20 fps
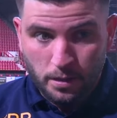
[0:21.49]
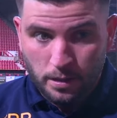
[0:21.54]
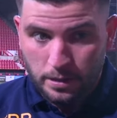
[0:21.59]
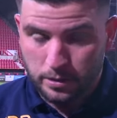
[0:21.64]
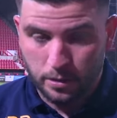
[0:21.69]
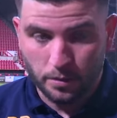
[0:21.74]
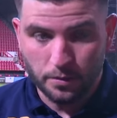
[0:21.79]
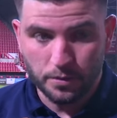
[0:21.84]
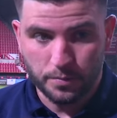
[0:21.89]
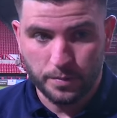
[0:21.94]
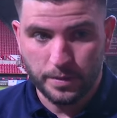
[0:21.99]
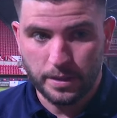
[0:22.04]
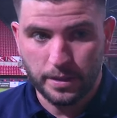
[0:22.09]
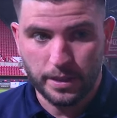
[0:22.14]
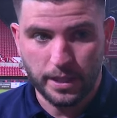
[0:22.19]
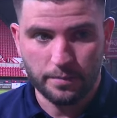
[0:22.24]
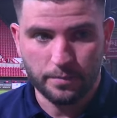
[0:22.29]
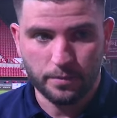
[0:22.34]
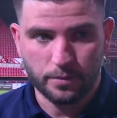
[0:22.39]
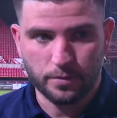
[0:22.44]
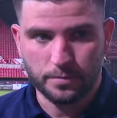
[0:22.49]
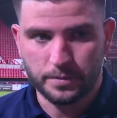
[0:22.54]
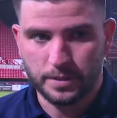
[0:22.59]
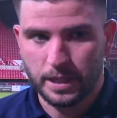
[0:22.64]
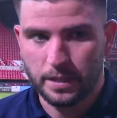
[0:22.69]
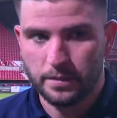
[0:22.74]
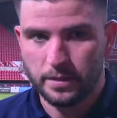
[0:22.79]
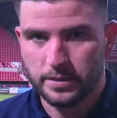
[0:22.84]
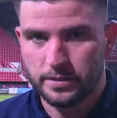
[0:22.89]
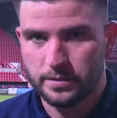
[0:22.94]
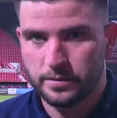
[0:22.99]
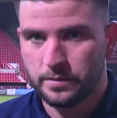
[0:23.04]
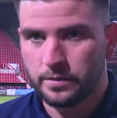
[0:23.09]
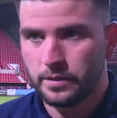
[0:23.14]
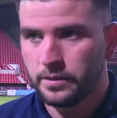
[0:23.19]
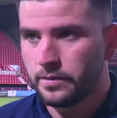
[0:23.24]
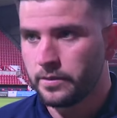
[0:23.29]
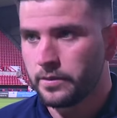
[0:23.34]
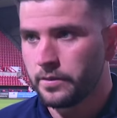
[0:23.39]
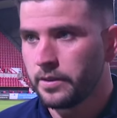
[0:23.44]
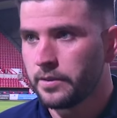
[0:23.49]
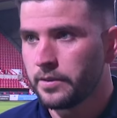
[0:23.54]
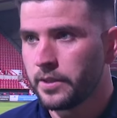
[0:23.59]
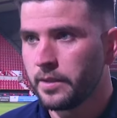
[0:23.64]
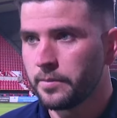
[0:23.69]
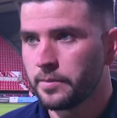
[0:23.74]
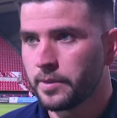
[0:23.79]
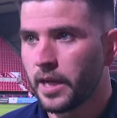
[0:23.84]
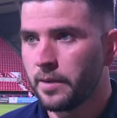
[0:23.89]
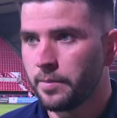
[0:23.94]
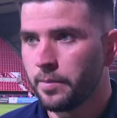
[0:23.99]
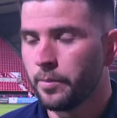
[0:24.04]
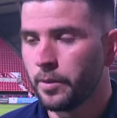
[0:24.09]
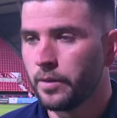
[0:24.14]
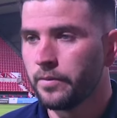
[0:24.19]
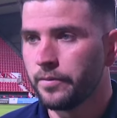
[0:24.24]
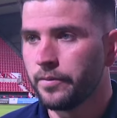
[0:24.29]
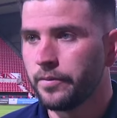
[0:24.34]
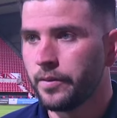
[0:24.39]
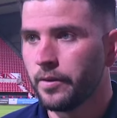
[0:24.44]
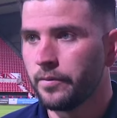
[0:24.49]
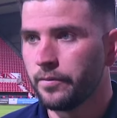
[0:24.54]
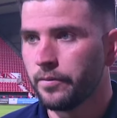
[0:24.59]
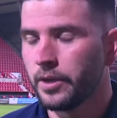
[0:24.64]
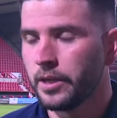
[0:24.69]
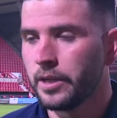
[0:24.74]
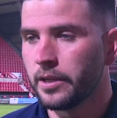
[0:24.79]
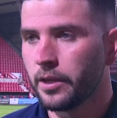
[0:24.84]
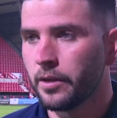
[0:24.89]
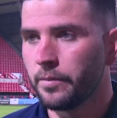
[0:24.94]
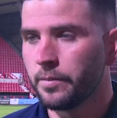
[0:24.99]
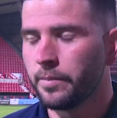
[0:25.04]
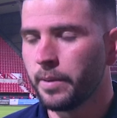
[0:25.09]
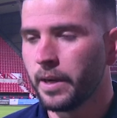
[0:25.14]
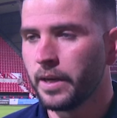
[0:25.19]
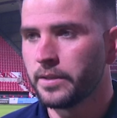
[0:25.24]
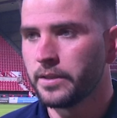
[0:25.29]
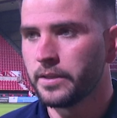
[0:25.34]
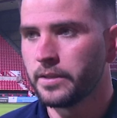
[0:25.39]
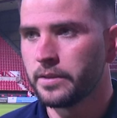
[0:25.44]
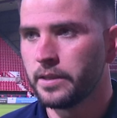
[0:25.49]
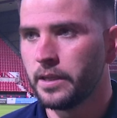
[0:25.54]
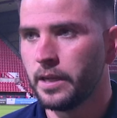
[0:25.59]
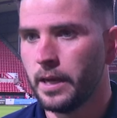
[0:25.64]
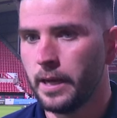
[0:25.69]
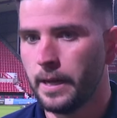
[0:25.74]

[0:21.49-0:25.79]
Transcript: as long as we can keep the group together, this this, this team's capable of, of really going places.